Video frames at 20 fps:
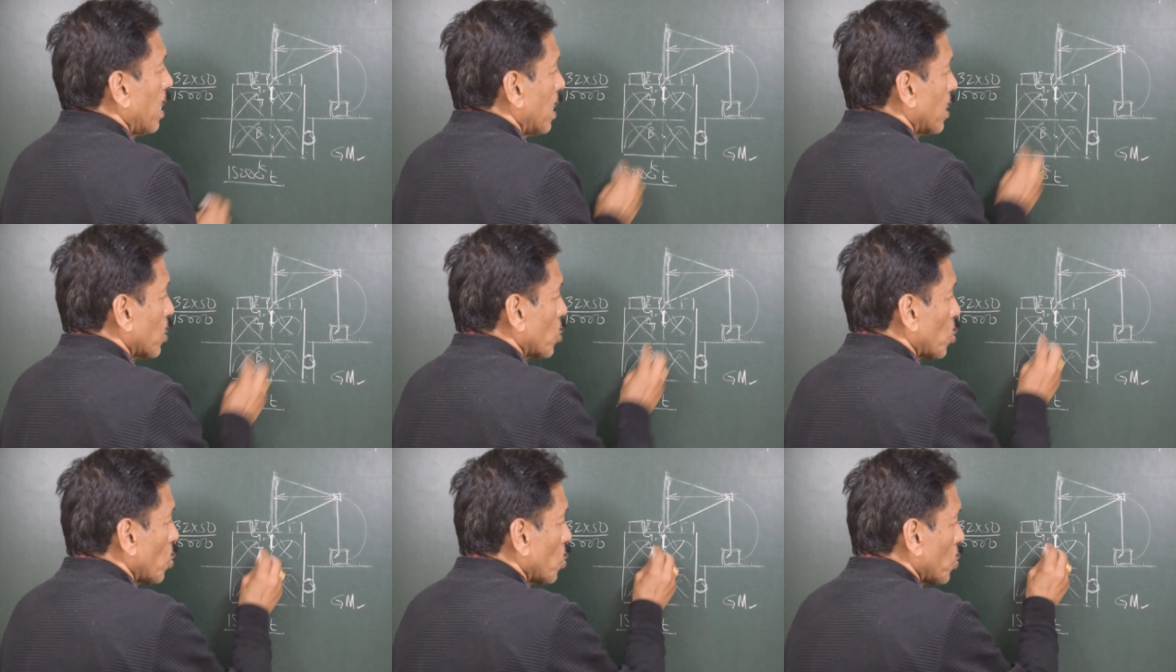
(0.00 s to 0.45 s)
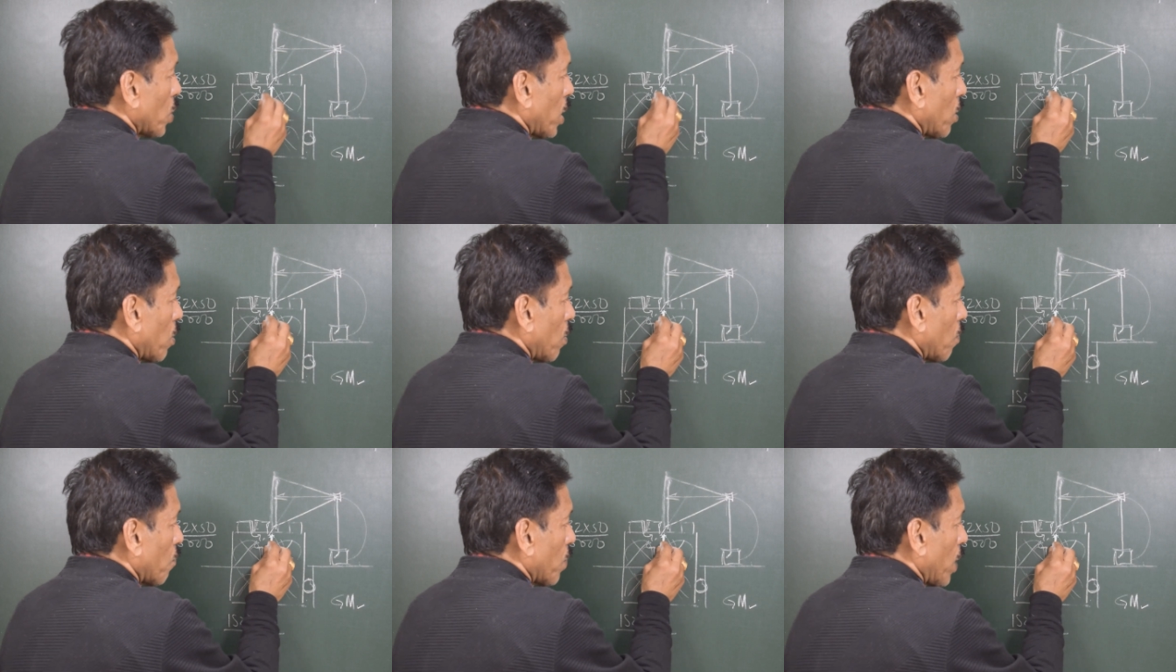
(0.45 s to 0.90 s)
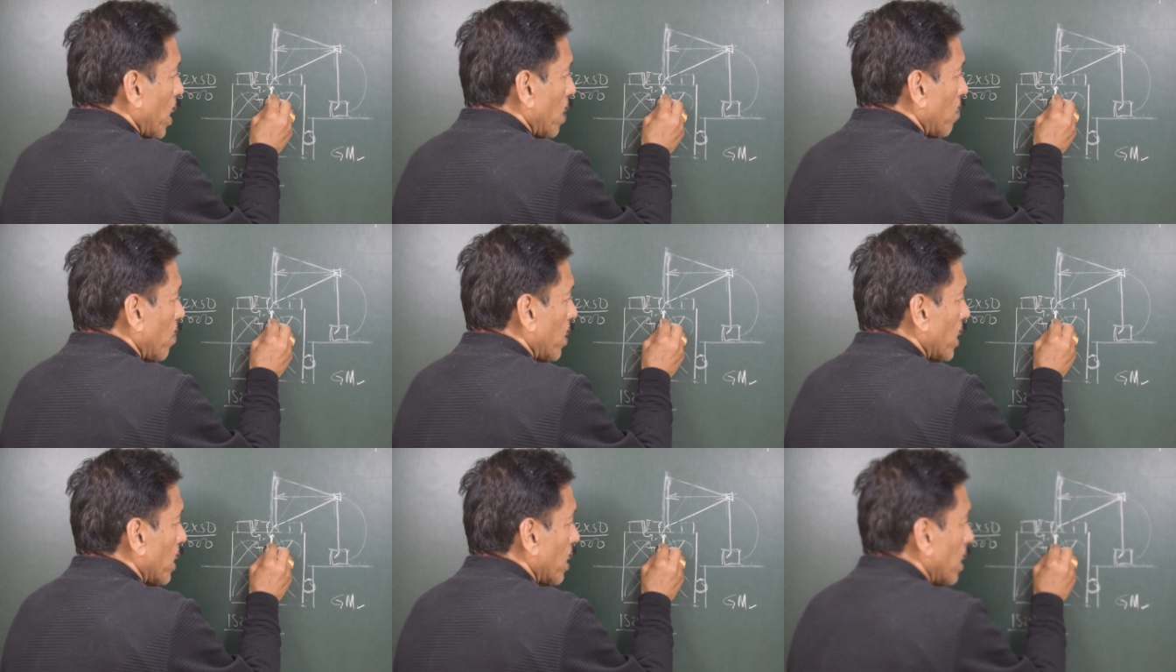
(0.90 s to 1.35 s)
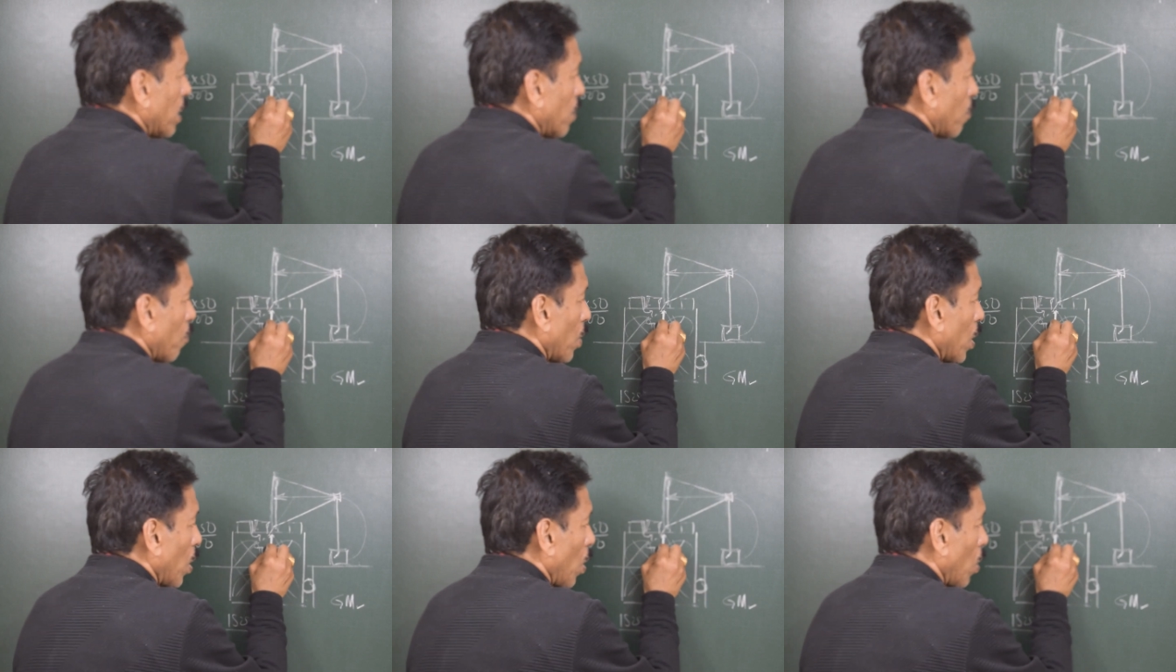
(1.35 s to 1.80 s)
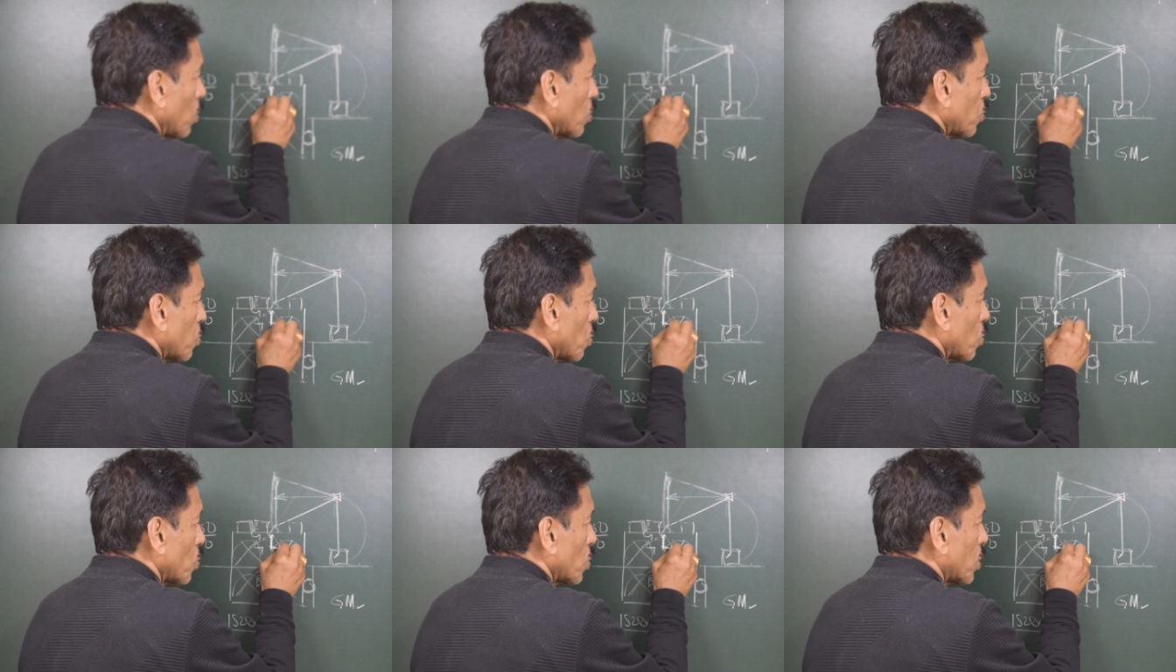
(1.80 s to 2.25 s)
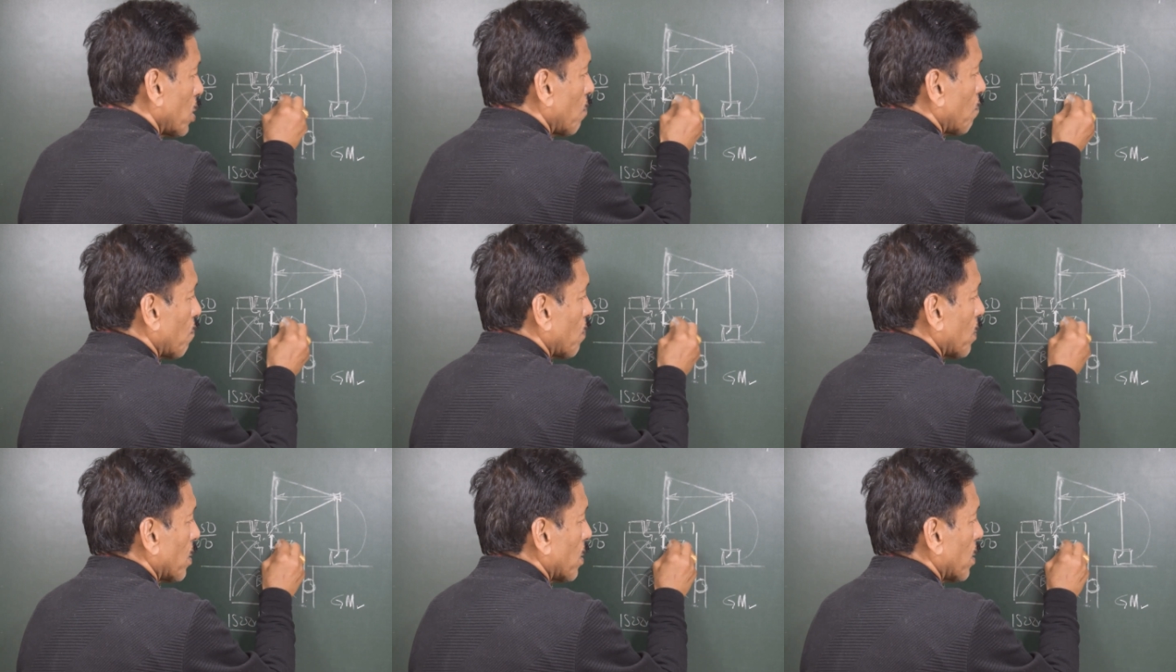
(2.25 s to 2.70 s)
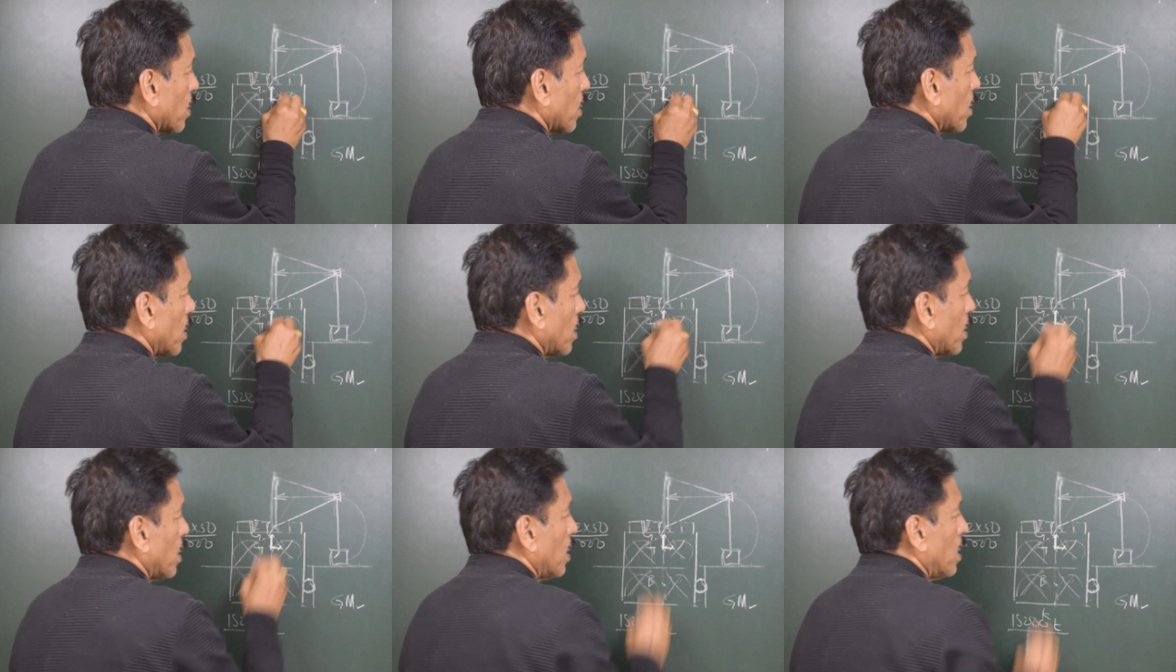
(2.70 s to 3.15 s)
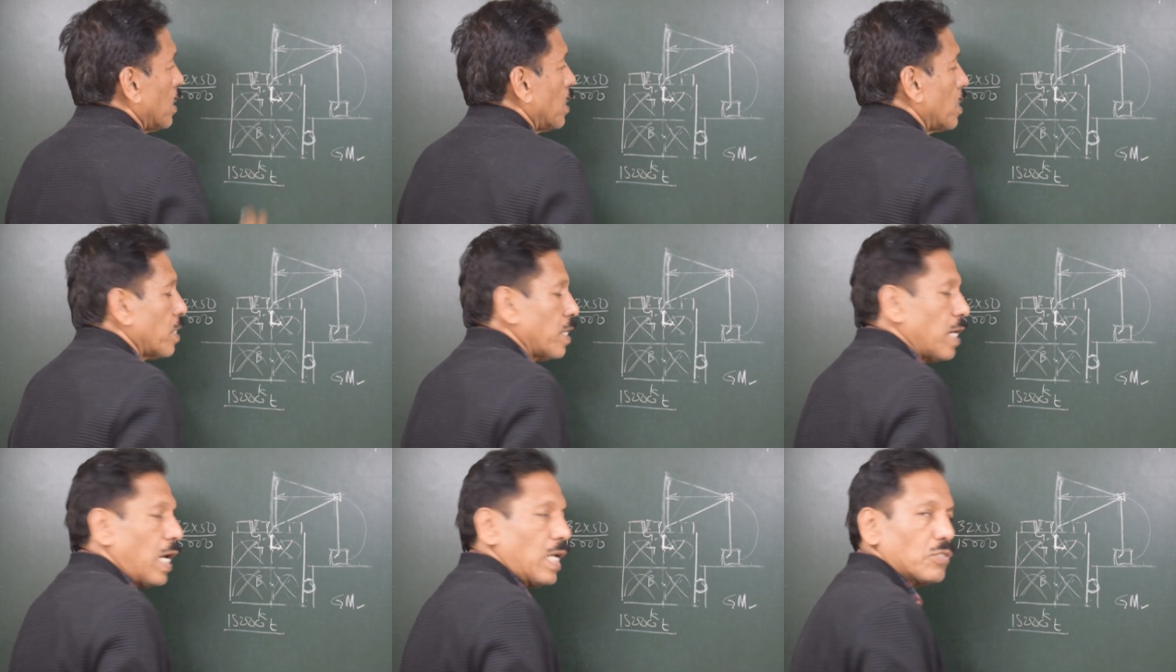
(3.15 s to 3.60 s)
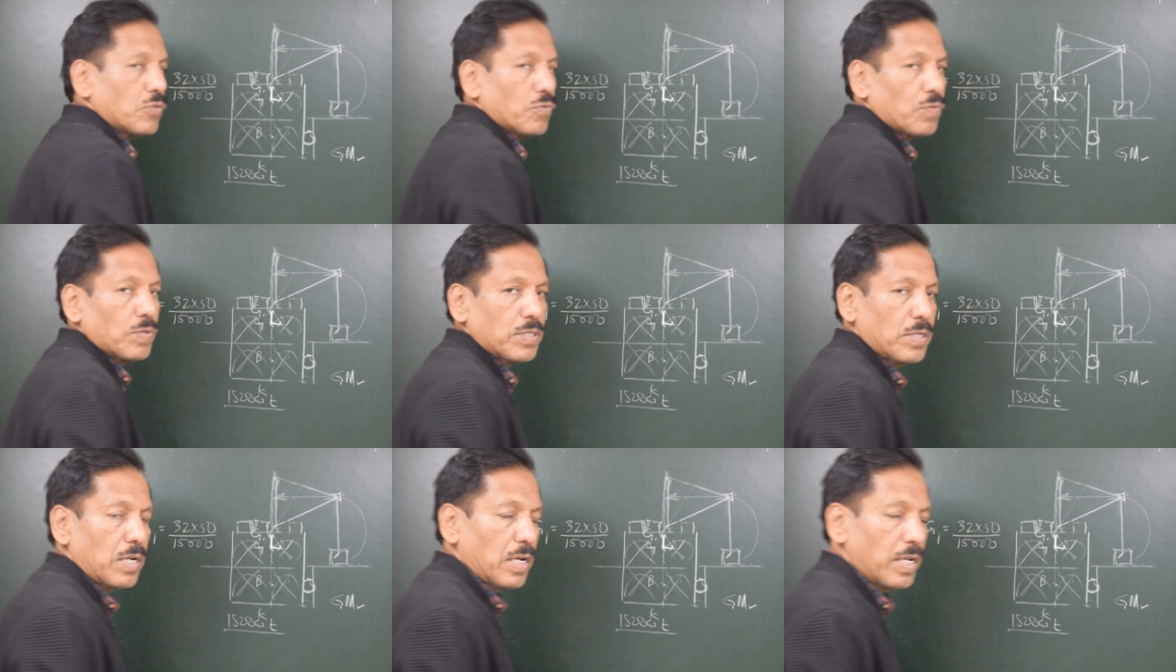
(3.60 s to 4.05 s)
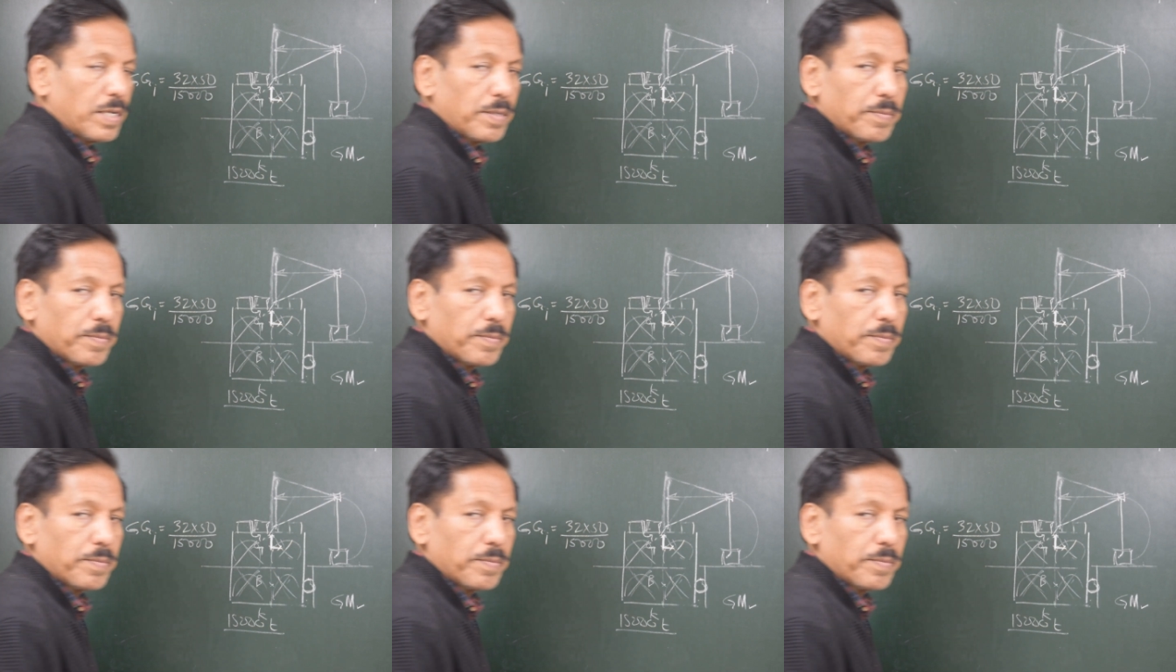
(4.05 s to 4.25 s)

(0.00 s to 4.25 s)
So center of gravity will also shift transversely.